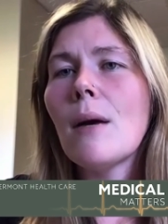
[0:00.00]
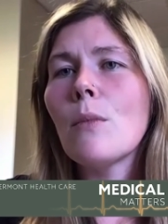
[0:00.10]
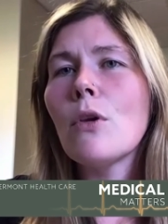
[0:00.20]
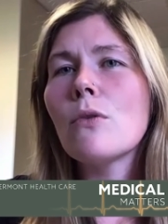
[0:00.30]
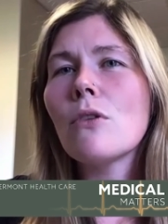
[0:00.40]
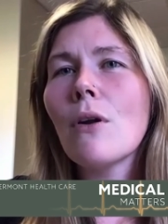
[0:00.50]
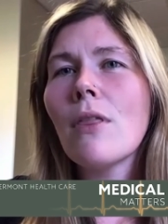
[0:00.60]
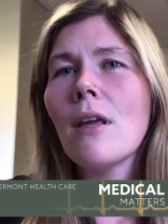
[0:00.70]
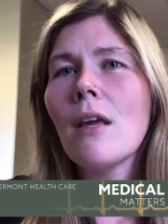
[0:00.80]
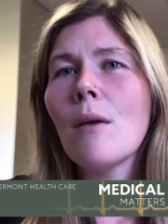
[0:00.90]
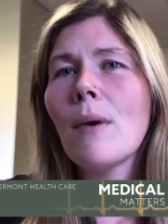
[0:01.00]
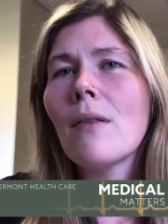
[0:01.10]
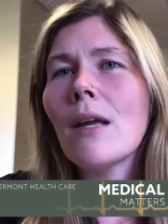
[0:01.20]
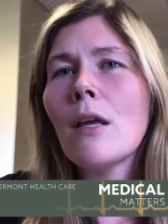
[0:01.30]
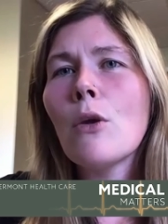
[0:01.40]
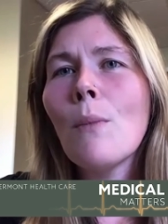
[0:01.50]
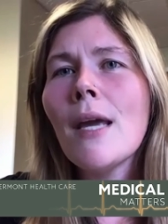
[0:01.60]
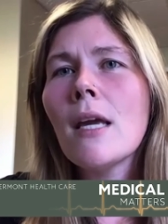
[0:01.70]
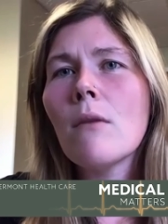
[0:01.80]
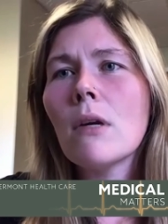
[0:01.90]
um, you start thinking about like you
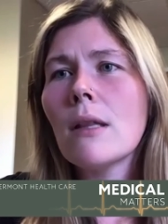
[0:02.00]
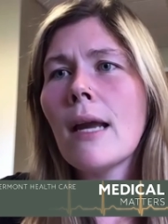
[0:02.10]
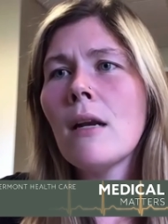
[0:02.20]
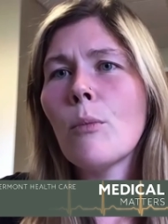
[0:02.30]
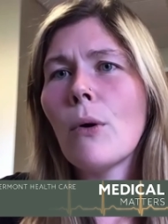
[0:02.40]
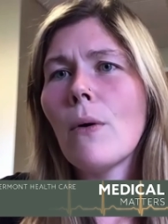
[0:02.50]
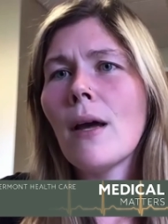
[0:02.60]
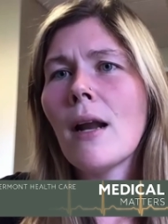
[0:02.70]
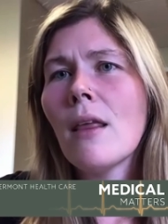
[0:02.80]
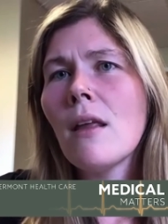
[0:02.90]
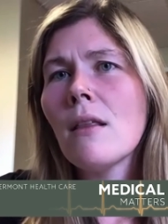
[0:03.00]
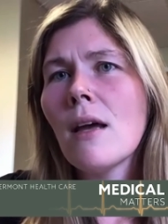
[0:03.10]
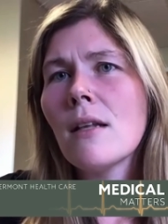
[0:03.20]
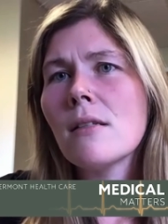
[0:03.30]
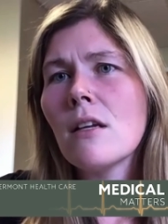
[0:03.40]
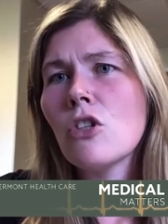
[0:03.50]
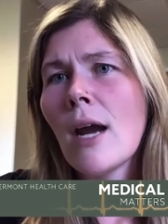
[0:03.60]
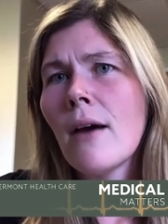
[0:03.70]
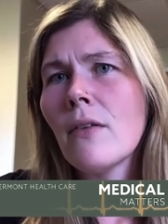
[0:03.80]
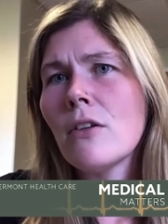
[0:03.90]
make it relatable, and I think that's the
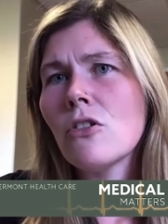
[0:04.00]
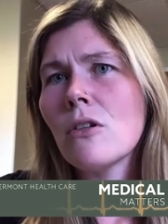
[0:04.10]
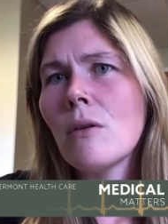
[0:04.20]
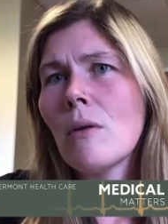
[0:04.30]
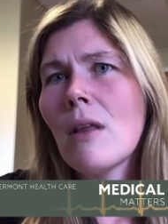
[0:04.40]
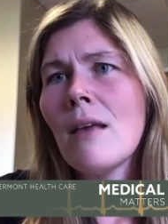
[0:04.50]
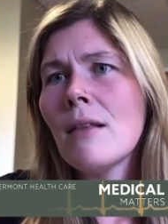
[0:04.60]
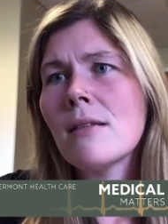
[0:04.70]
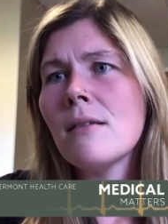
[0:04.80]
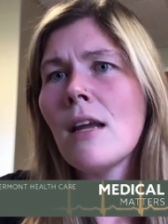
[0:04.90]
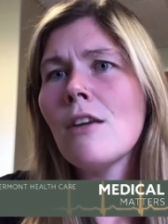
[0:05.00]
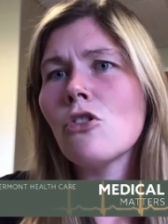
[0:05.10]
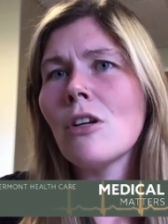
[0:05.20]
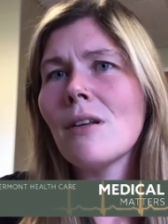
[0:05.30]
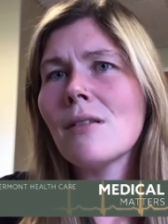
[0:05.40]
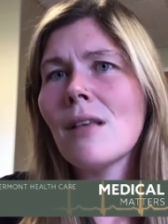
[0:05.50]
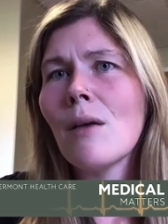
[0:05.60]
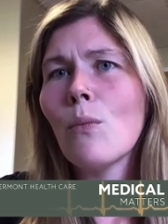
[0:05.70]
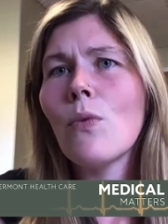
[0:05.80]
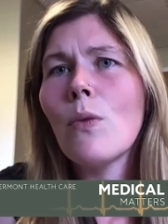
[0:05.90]
challenge in, in this nation is
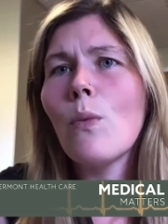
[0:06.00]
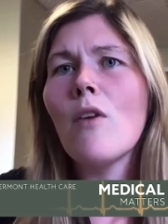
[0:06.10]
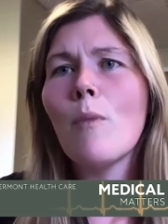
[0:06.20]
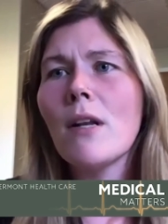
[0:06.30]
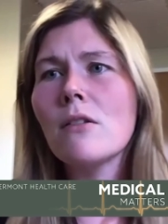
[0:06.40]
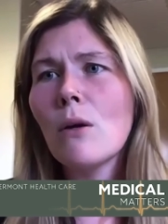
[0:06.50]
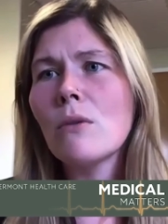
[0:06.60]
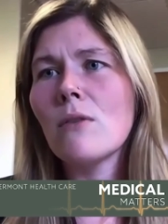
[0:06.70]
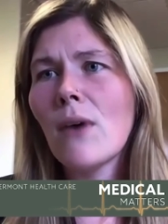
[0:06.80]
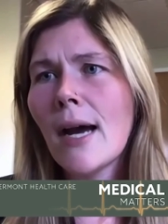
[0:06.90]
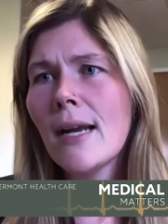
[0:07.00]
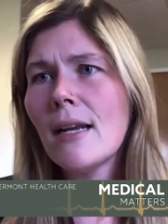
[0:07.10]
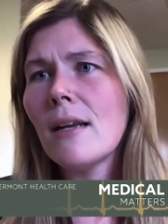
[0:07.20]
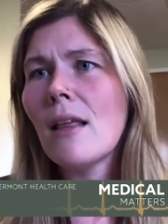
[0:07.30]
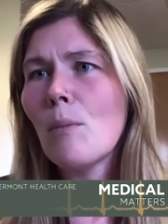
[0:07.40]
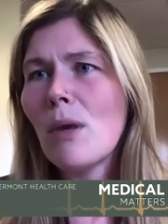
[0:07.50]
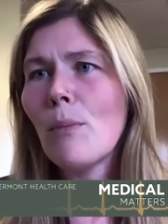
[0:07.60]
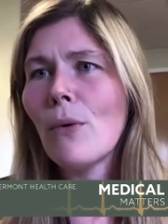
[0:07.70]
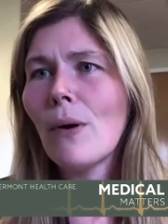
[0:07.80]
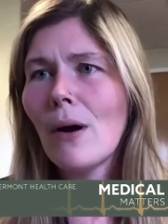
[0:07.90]
that we've been so divided that
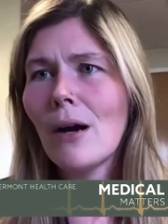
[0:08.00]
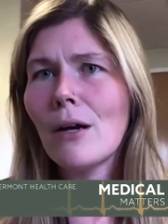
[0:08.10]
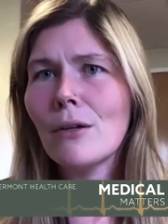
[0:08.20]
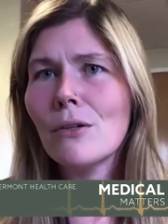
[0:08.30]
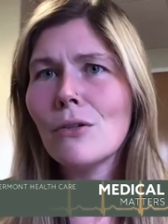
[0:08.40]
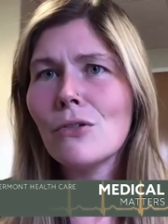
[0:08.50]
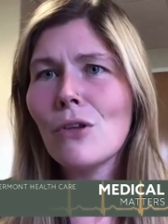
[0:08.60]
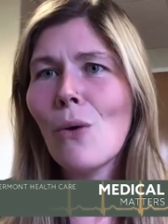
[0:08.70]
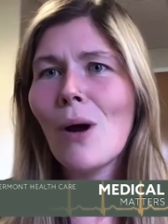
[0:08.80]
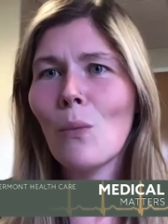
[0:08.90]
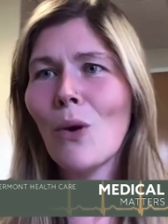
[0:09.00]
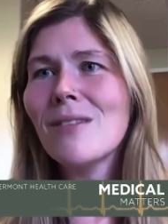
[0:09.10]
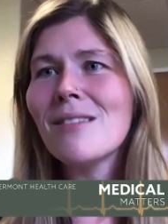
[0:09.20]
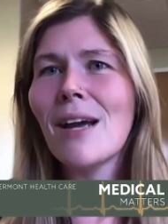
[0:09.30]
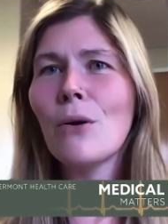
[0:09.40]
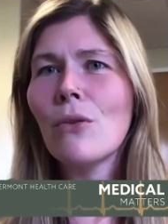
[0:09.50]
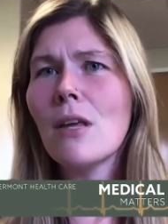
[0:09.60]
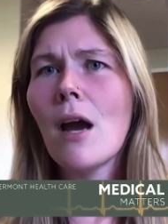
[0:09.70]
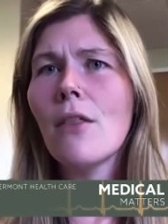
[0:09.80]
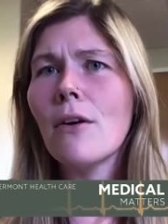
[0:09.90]
people are so on one side or
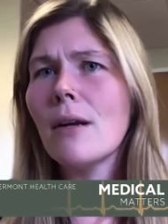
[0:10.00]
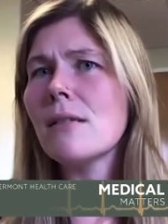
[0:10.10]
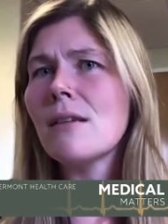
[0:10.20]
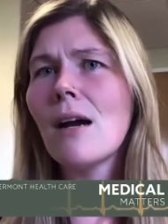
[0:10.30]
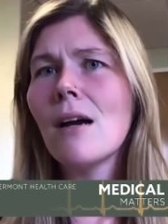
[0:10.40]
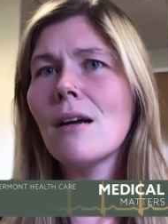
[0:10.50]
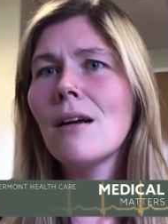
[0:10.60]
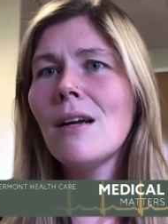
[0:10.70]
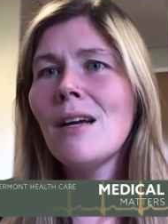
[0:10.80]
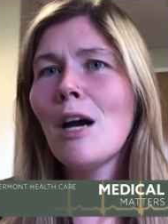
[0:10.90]
the other. It's not